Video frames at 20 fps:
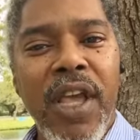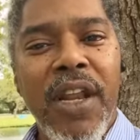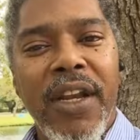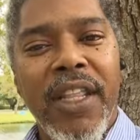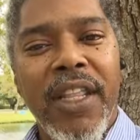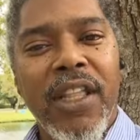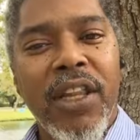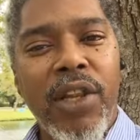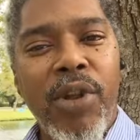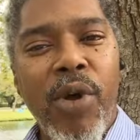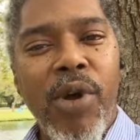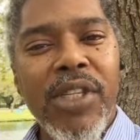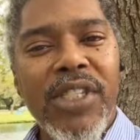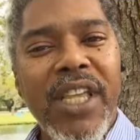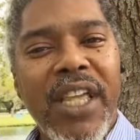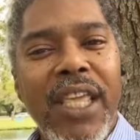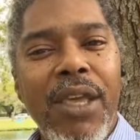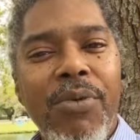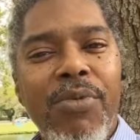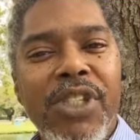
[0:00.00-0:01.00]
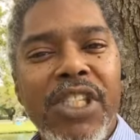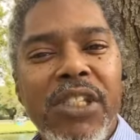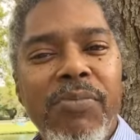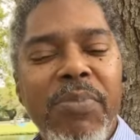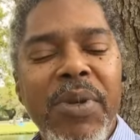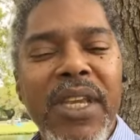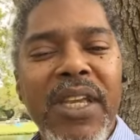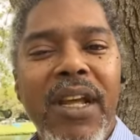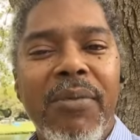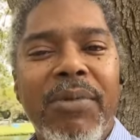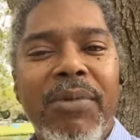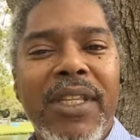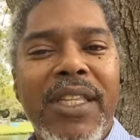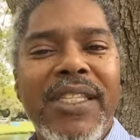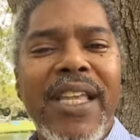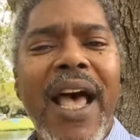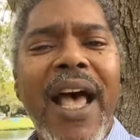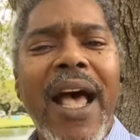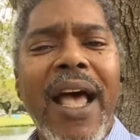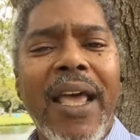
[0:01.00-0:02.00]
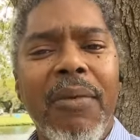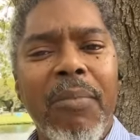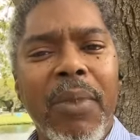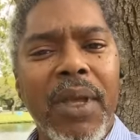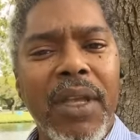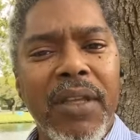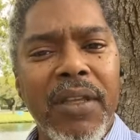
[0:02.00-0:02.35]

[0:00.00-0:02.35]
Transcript: that the Lord said he would speed up time,